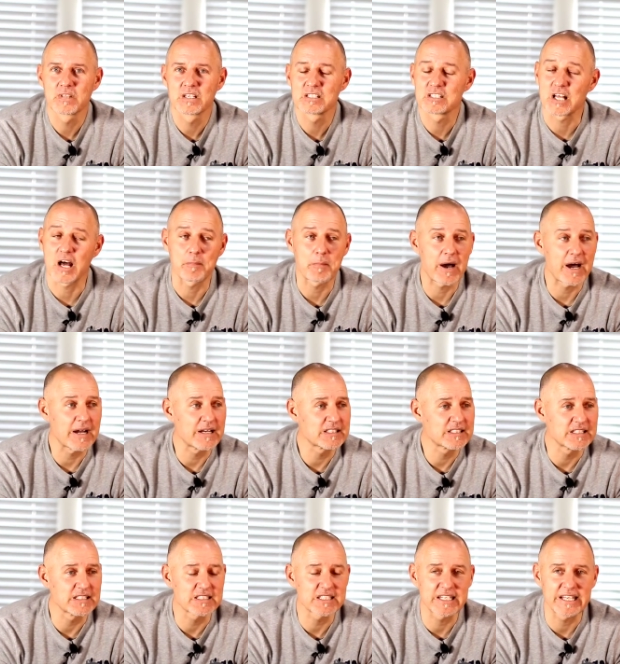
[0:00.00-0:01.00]
stop by,
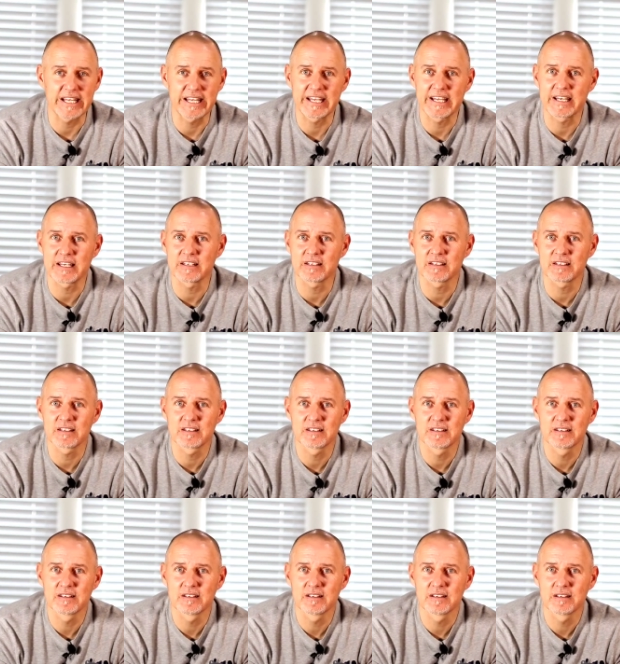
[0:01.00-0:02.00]
see us again.
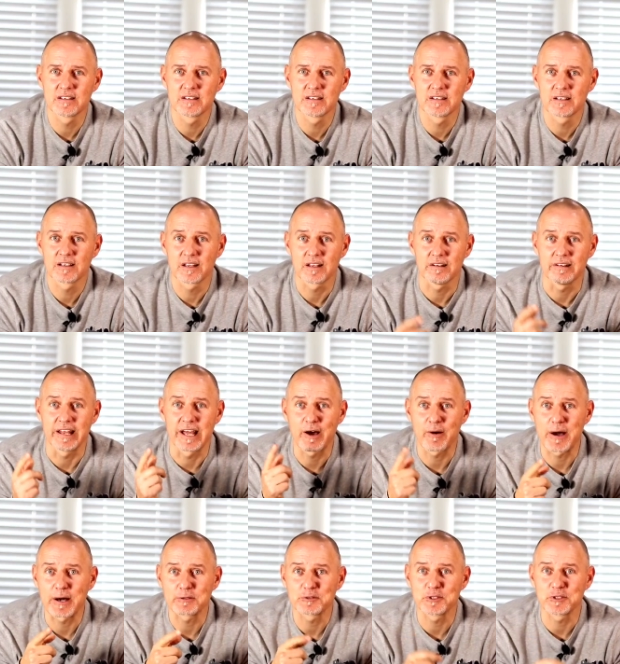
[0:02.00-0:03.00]
Now
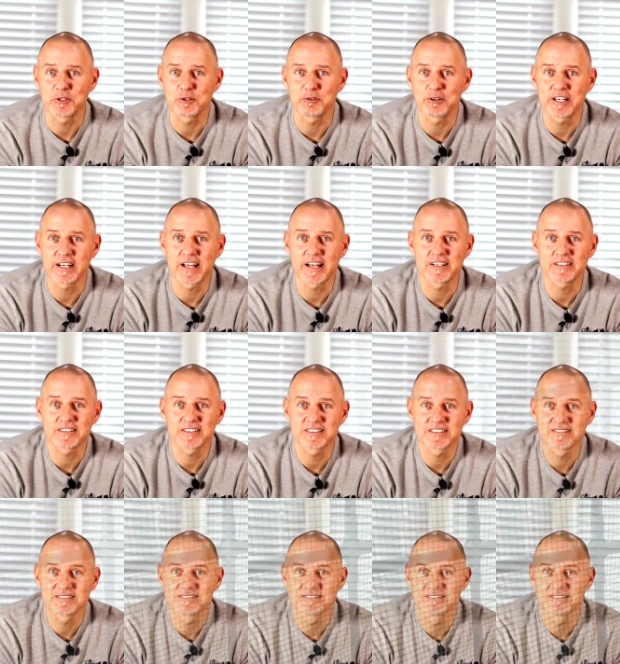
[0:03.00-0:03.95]
out to the greenhouse.